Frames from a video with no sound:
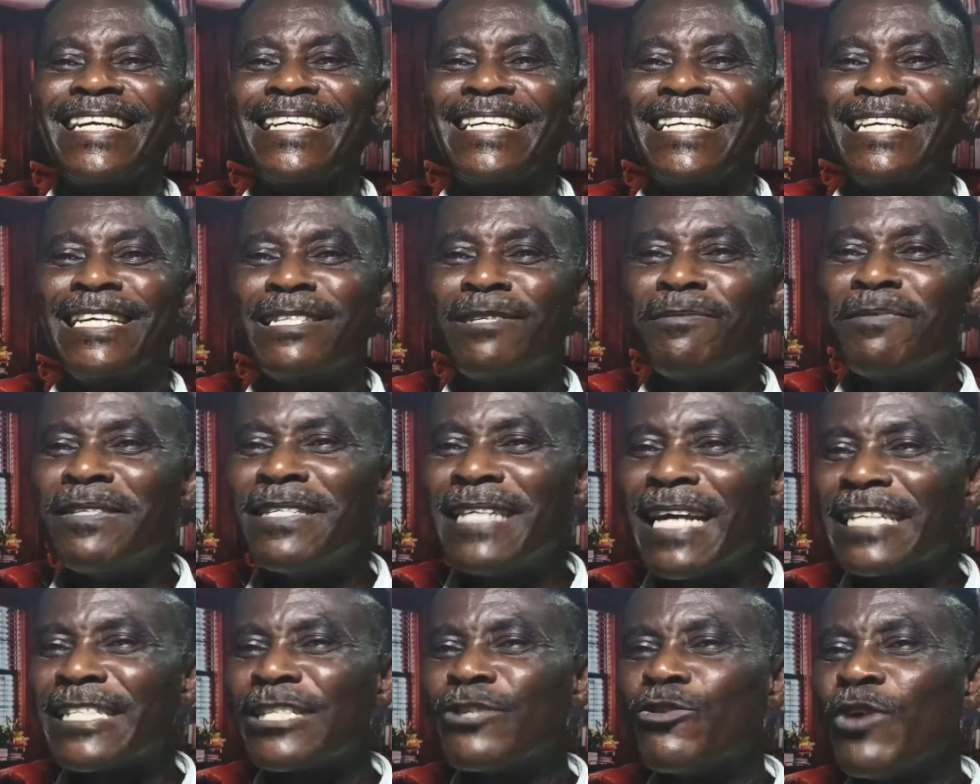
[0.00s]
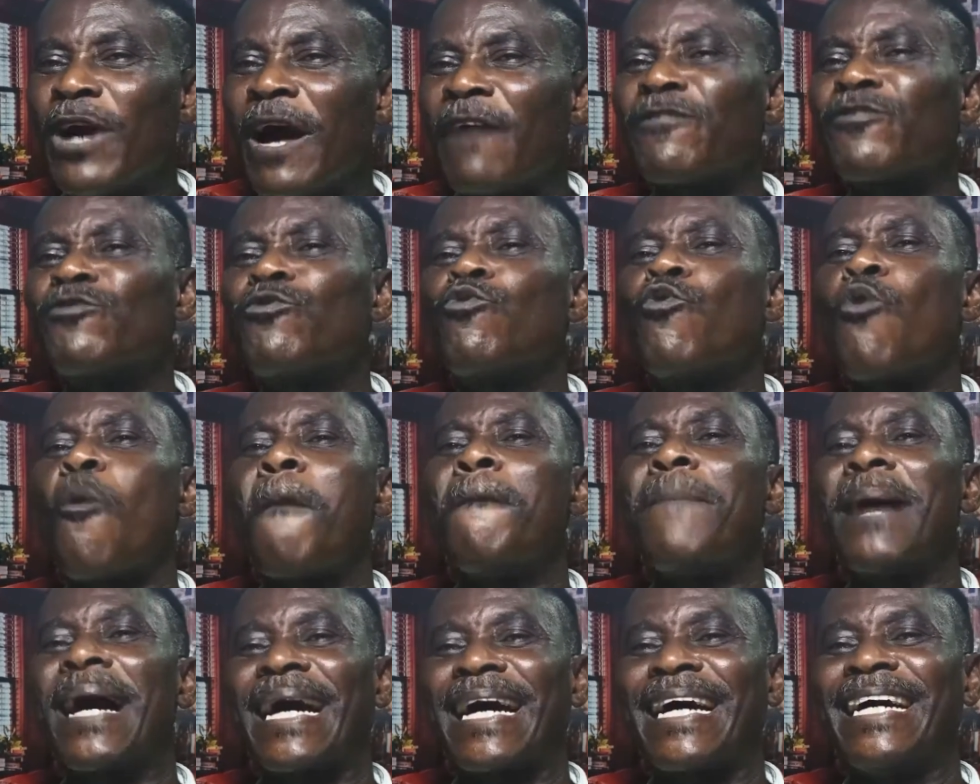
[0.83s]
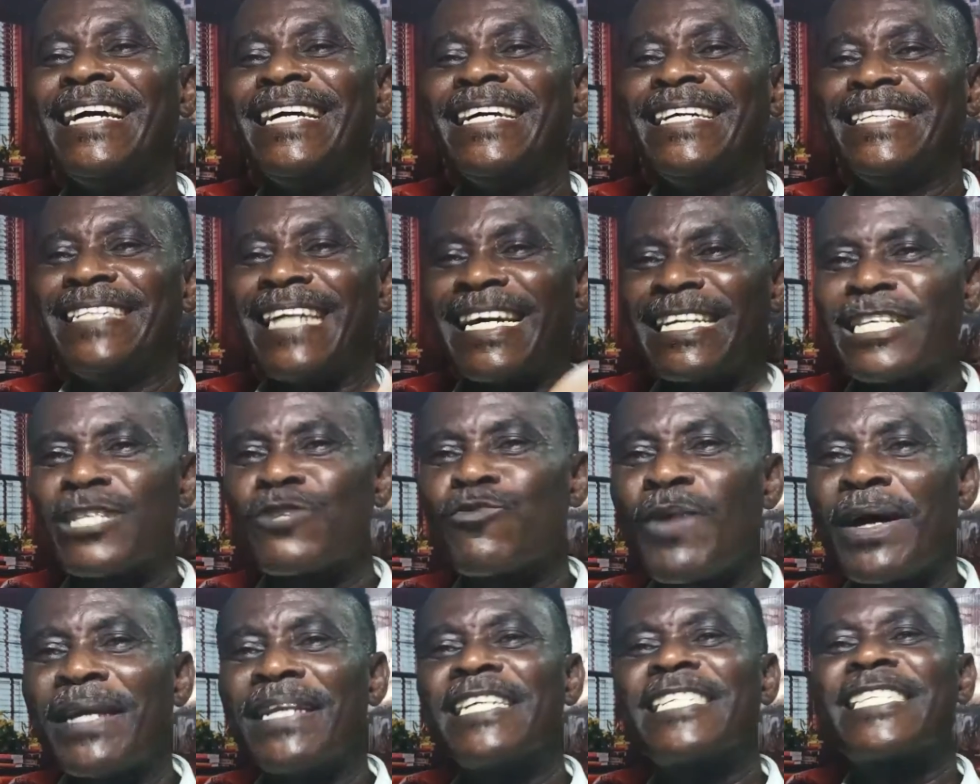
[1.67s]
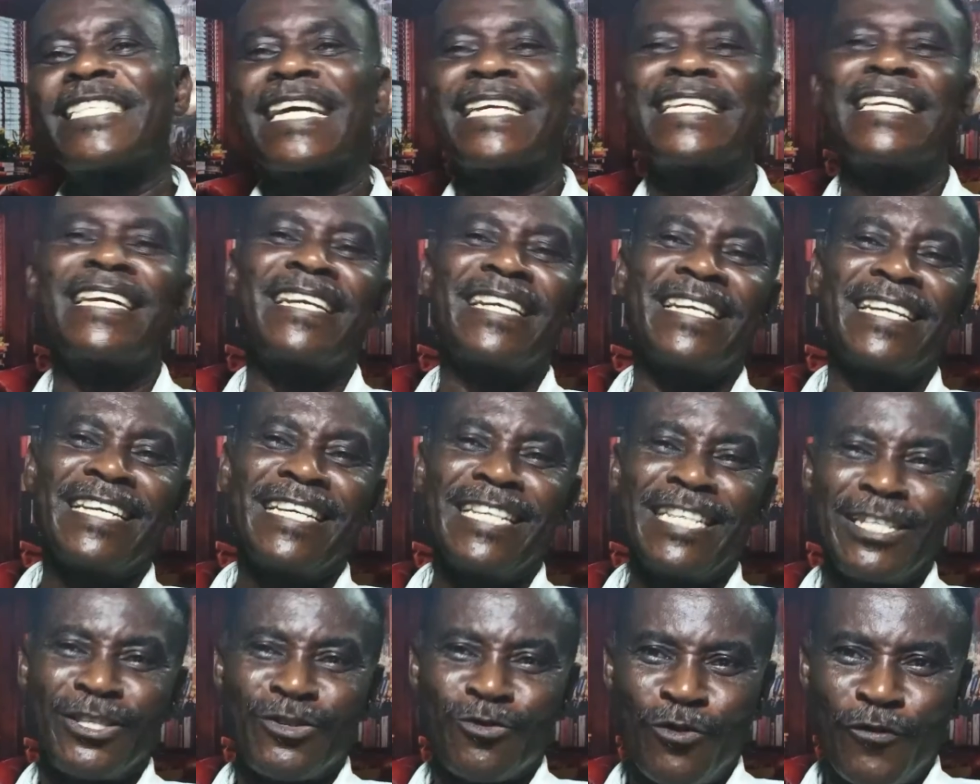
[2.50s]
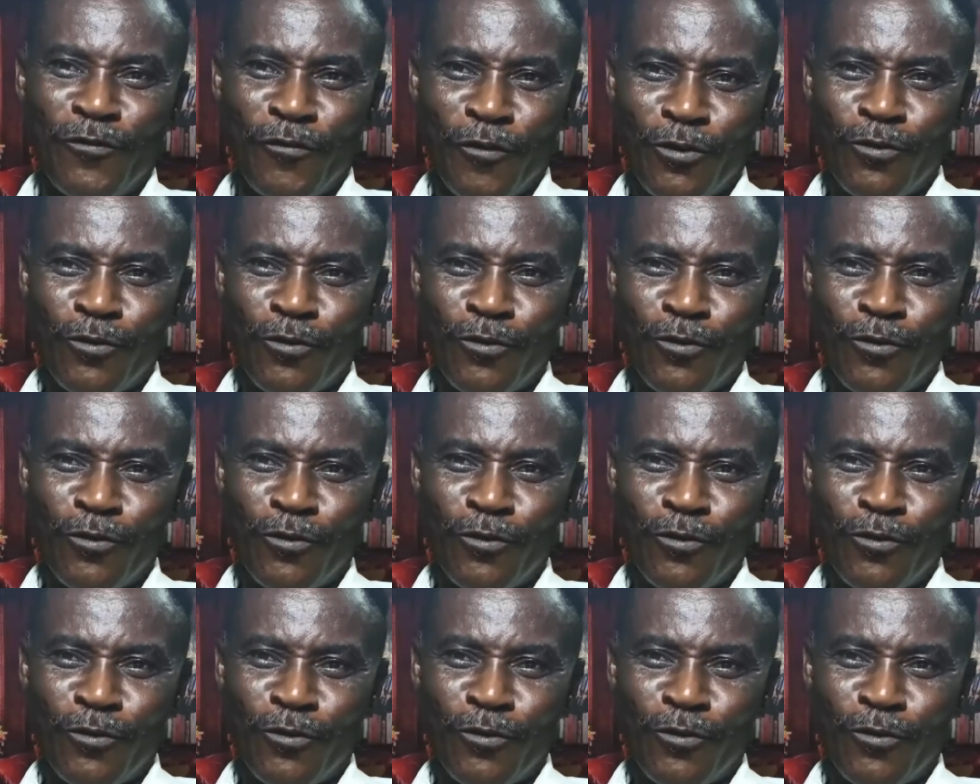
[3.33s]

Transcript: it means that you have to go back. That is why this channel is good for